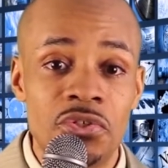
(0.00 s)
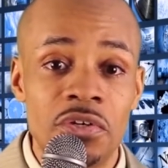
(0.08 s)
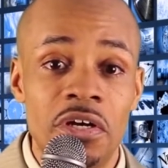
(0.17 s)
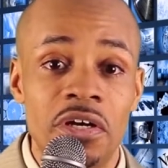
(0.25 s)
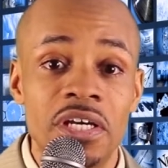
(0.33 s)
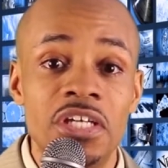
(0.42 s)

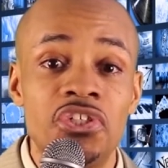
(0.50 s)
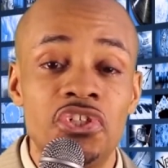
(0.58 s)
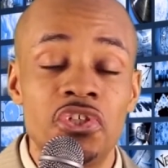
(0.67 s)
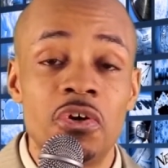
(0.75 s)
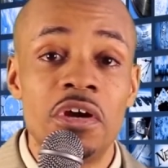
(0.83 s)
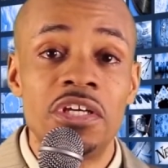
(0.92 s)
drug is
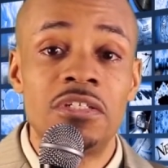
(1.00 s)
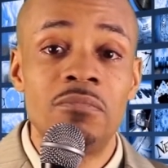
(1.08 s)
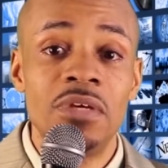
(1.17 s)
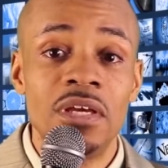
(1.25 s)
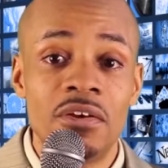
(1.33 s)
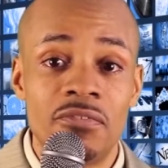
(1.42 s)
showing to
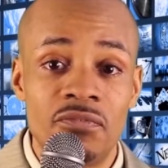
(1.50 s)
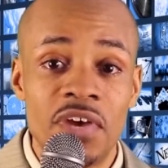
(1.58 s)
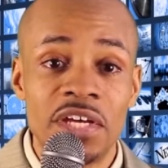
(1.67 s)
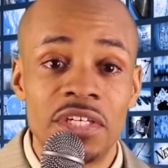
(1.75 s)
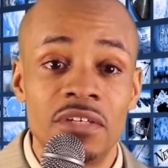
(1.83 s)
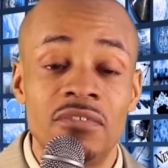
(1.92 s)
be
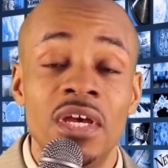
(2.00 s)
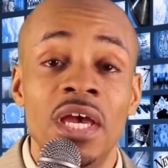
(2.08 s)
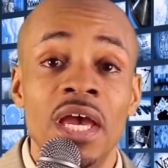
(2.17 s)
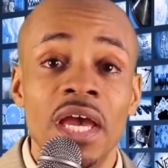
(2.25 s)
effective